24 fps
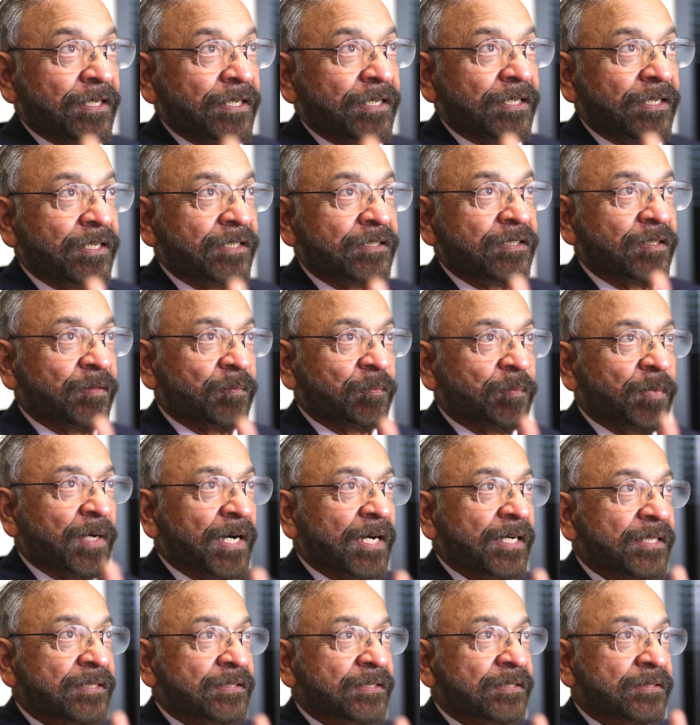and I think
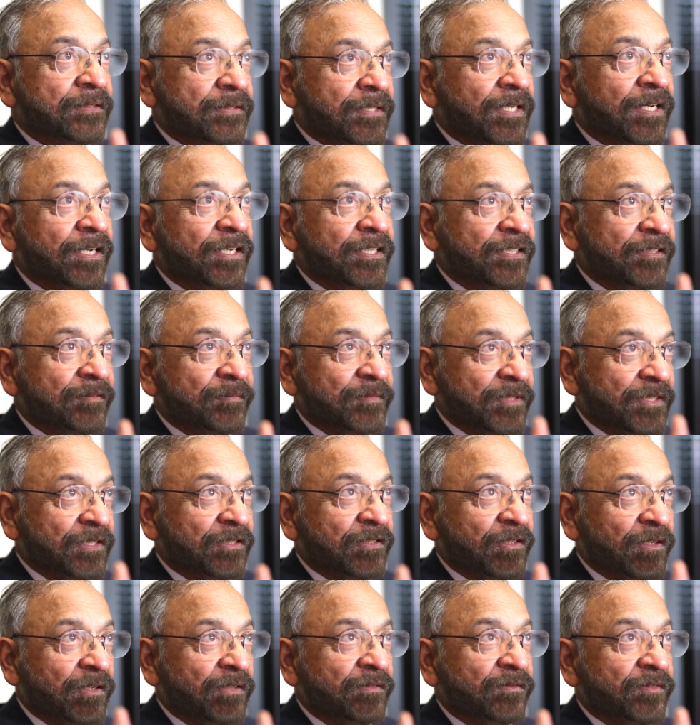by the time the
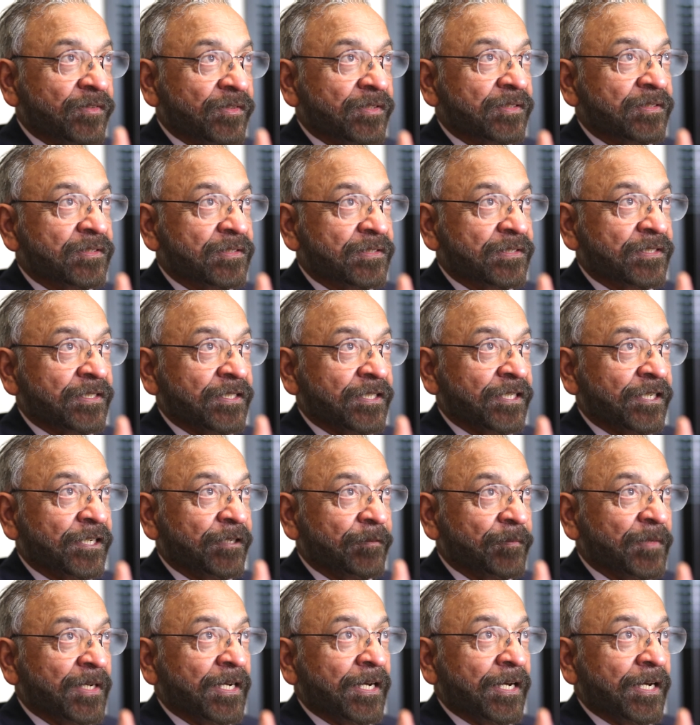conference came,